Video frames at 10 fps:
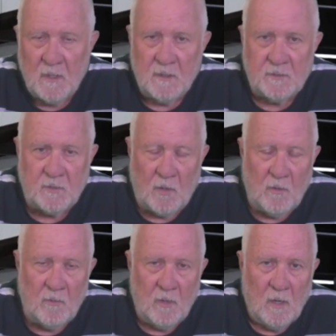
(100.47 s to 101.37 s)

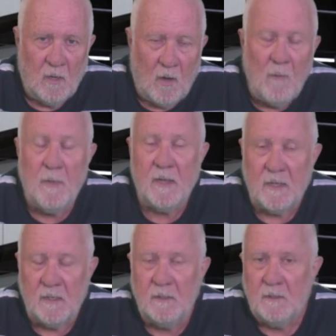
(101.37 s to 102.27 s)
So I'm
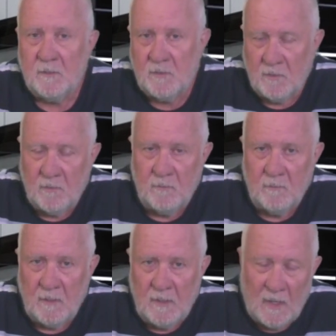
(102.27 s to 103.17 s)
here to
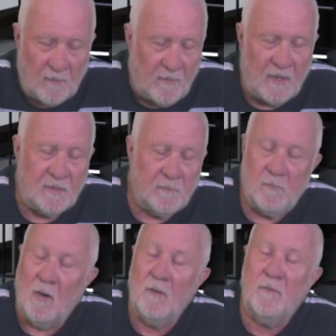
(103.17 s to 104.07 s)
elevate
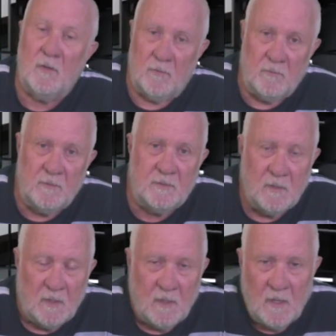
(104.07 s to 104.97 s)
my views
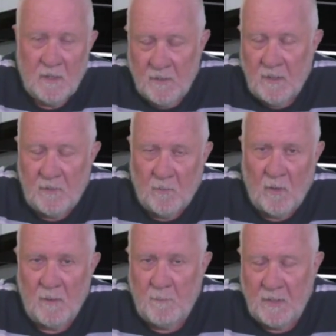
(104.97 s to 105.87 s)
in
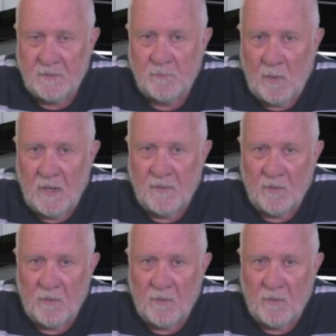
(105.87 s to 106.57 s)
the best way that I